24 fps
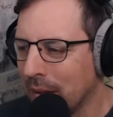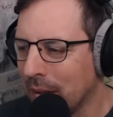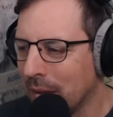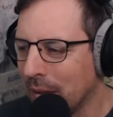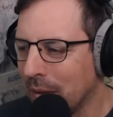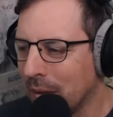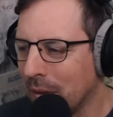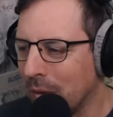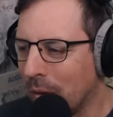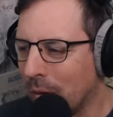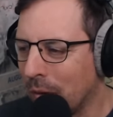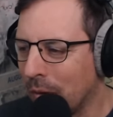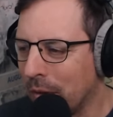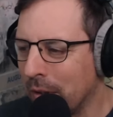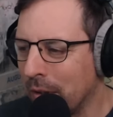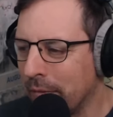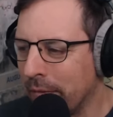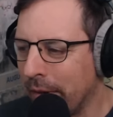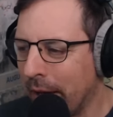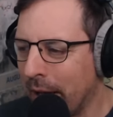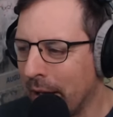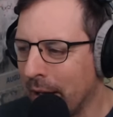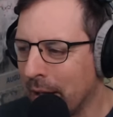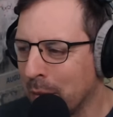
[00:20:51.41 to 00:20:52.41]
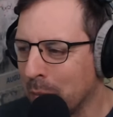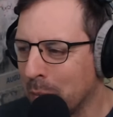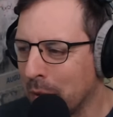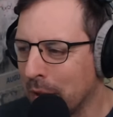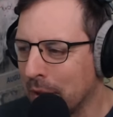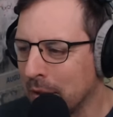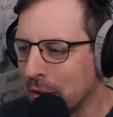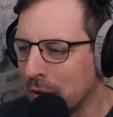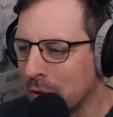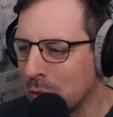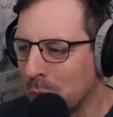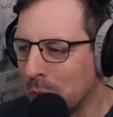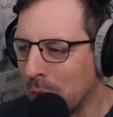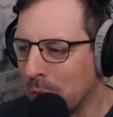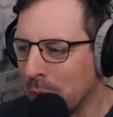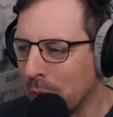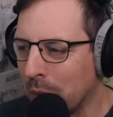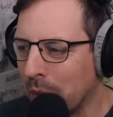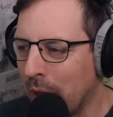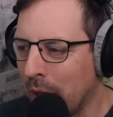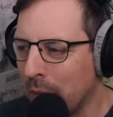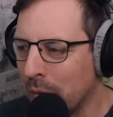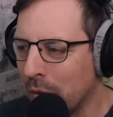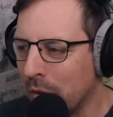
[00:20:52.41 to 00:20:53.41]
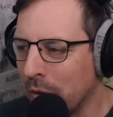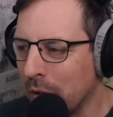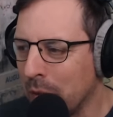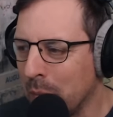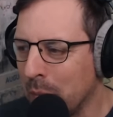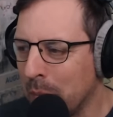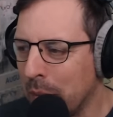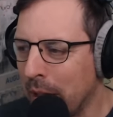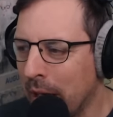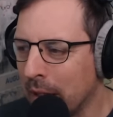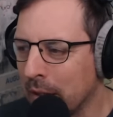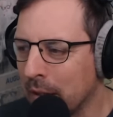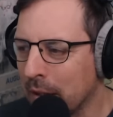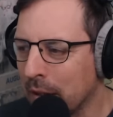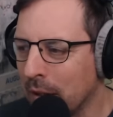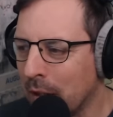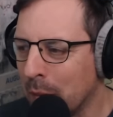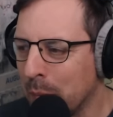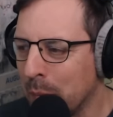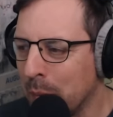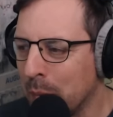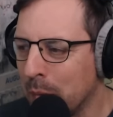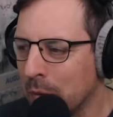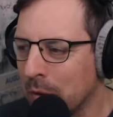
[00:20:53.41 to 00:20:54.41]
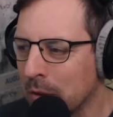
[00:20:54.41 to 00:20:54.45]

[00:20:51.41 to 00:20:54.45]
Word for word: northern Nevada and places where we're not really impacting a lot of people.